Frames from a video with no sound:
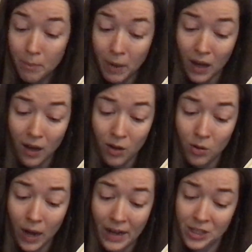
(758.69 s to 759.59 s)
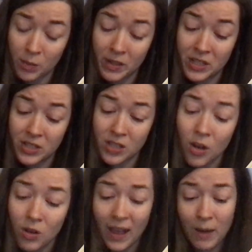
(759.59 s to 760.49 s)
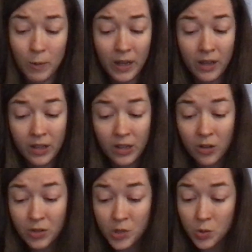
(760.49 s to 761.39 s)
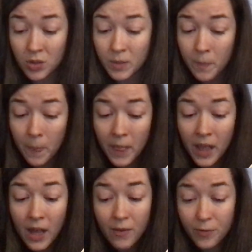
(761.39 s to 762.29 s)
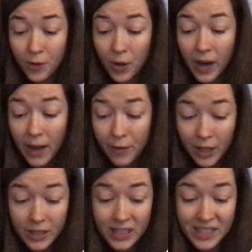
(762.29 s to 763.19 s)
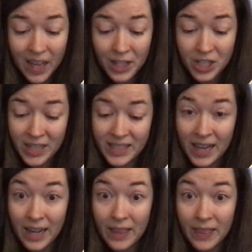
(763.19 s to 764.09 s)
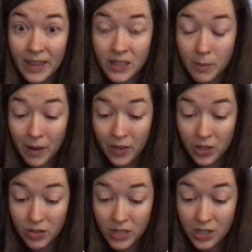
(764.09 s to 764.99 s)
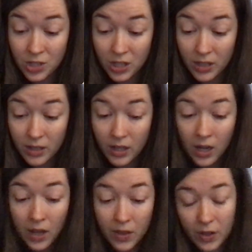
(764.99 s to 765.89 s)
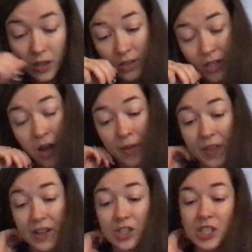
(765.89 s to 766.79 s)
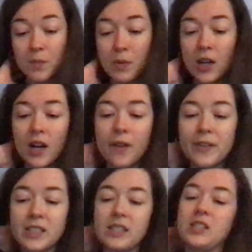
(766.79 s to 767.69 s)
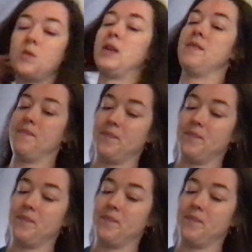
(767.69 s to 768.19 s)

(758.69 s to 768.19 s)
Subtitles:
But oh, I shall be so glad when I can go to school, for I've heard such exciting things about the new teacher. The girls all think she is perfectly sweet.